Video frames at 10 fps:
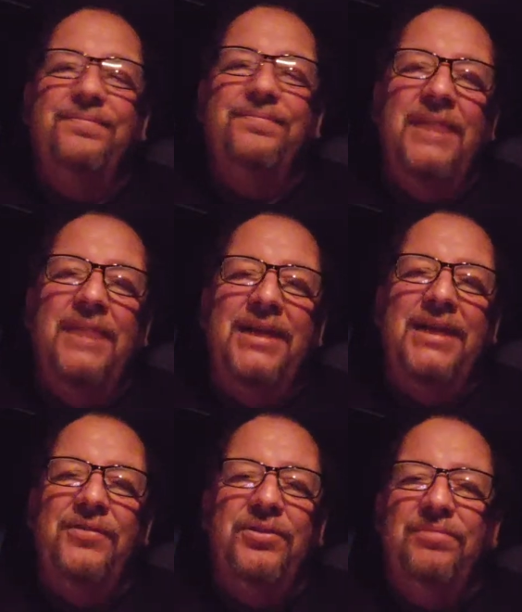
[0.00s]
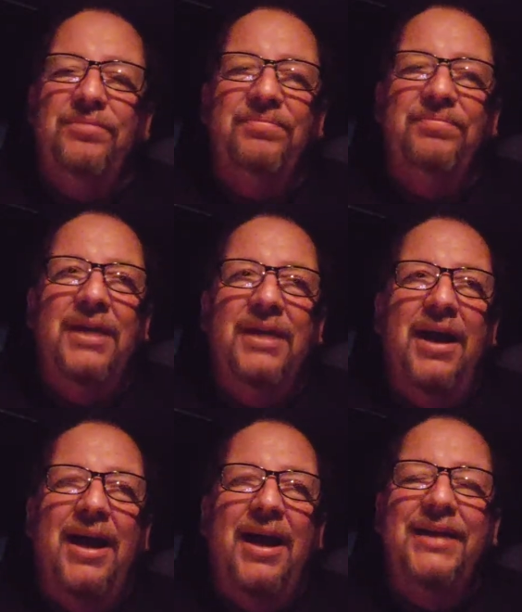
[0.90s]
I never
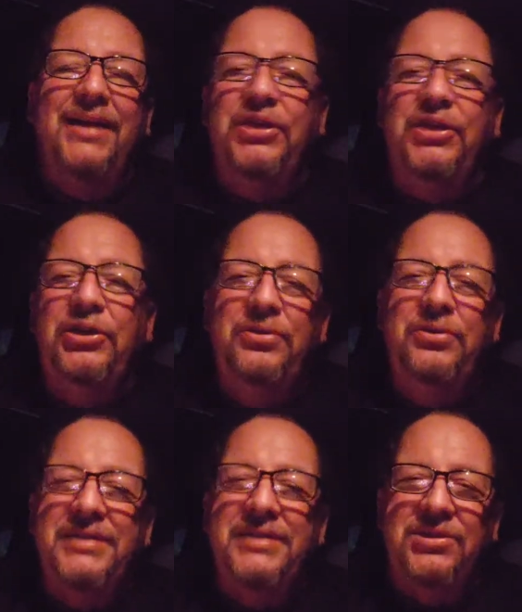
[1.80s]
I never use it,